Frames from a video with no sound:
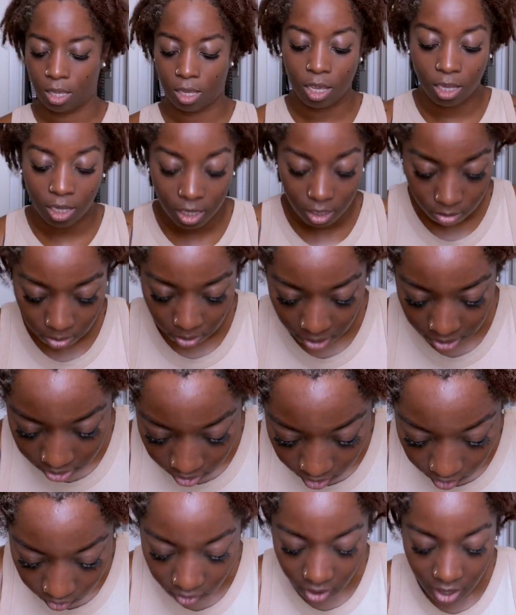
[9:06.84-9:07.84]
I kill
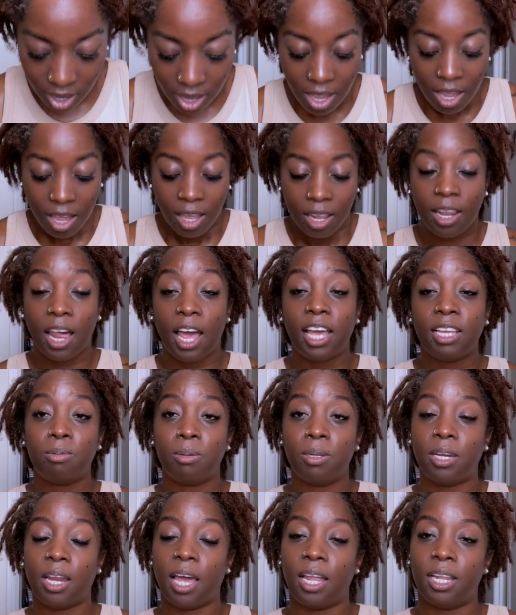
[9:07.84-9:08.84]
myself. Last
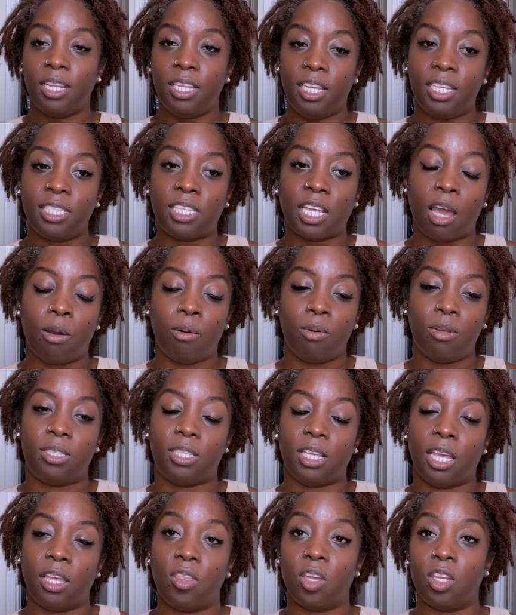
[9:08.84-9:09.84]
but not least, I would
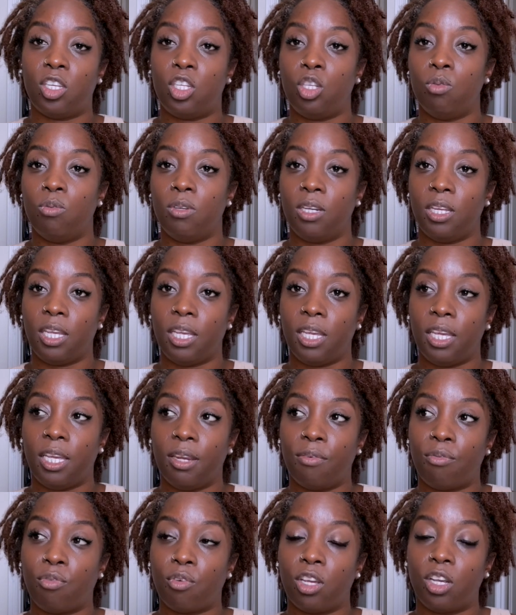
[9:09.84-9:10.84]
say that you
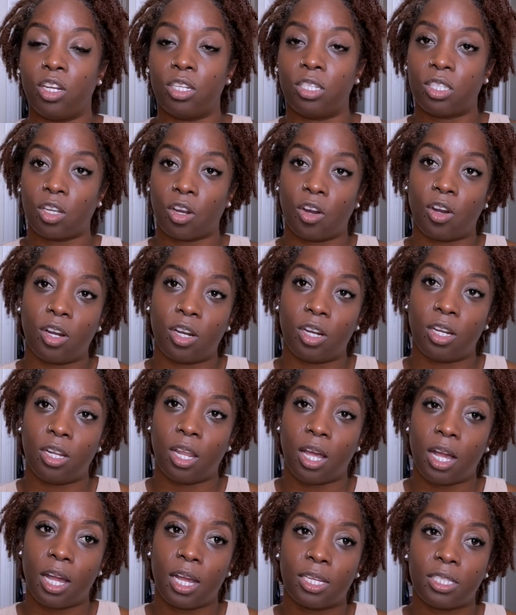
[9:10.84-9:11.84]
need, for your starter
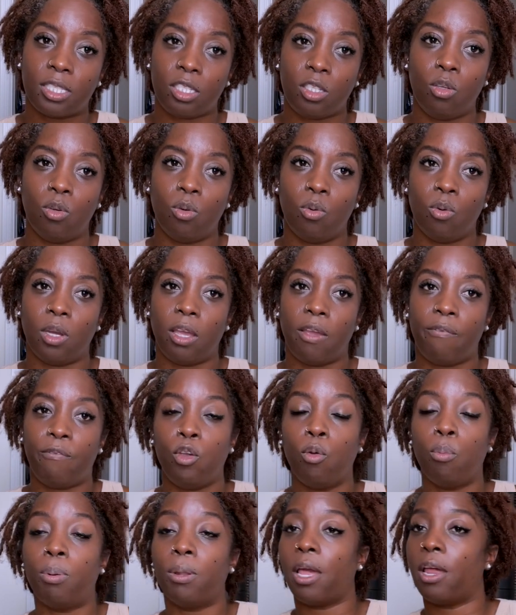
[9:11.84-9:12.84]
locks, if
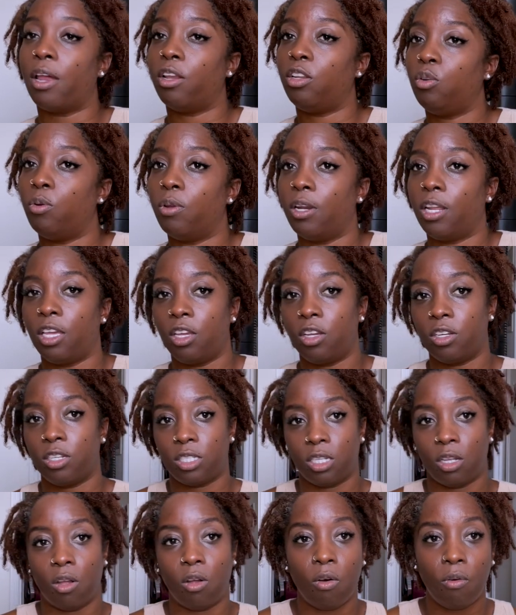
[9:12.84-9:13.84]
you plan on doing it
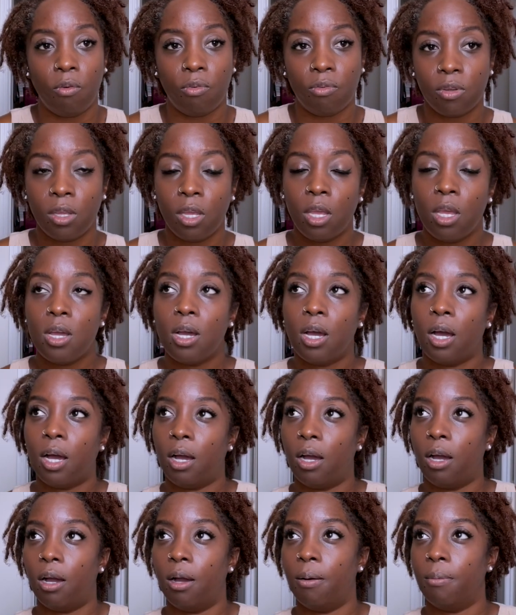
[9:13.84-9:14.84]
yourself,
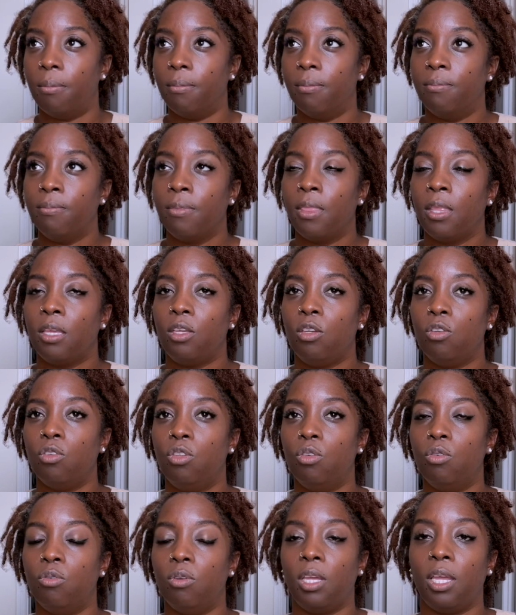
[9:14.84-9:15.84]
you
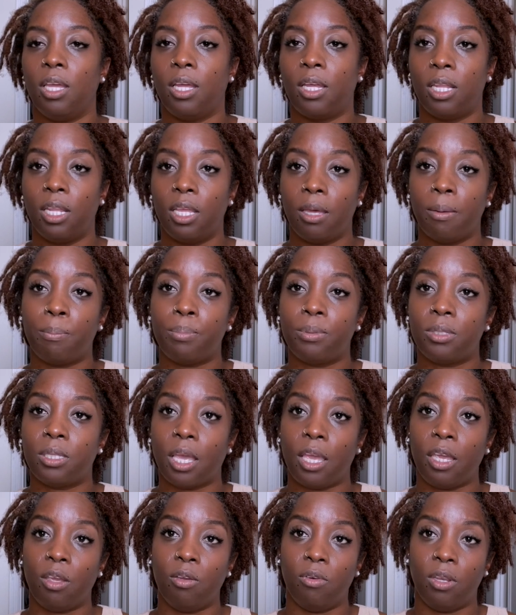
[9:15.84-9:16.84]
do need clips
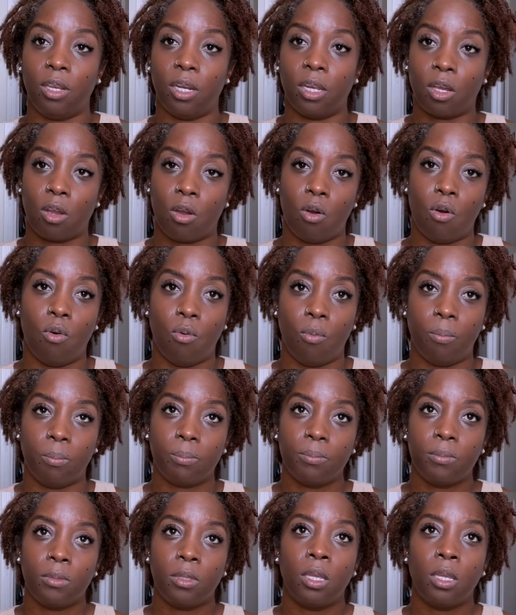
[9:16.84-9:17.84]
and you need a comb.